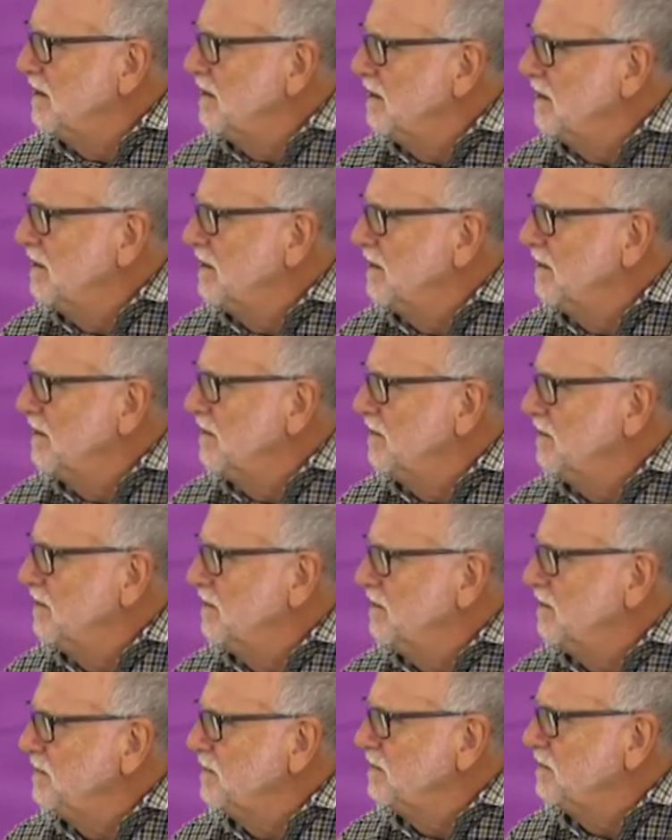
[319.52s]

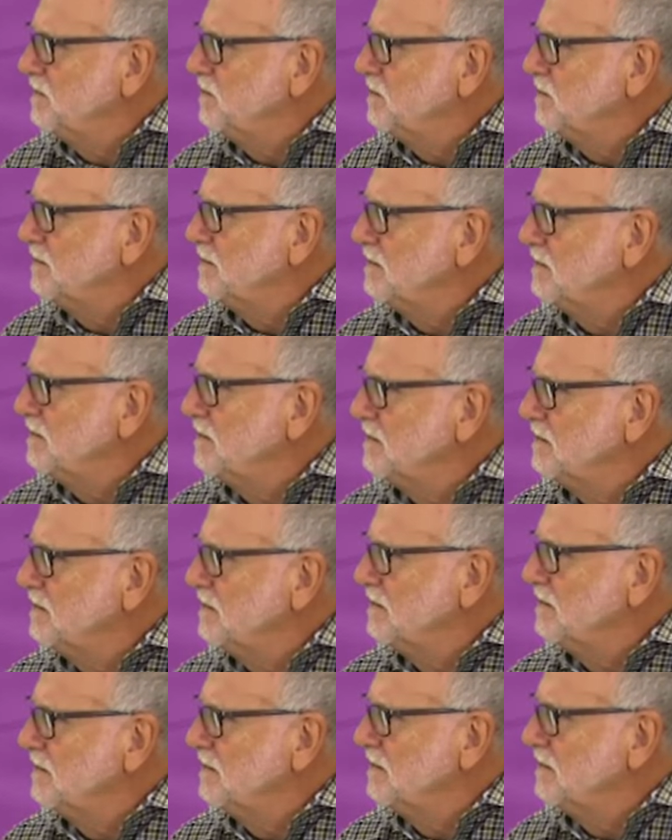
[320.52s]

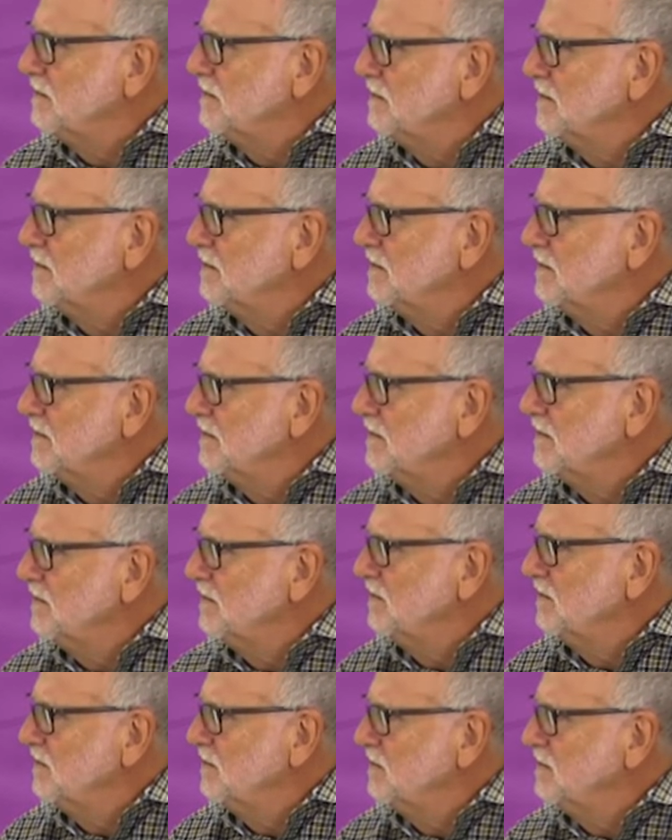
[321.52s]

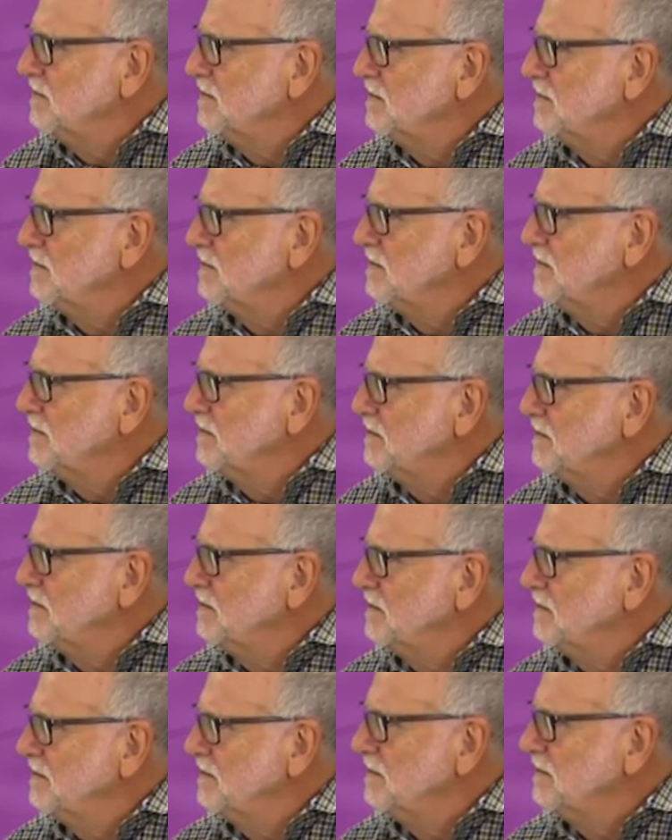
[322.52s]
(not speaking)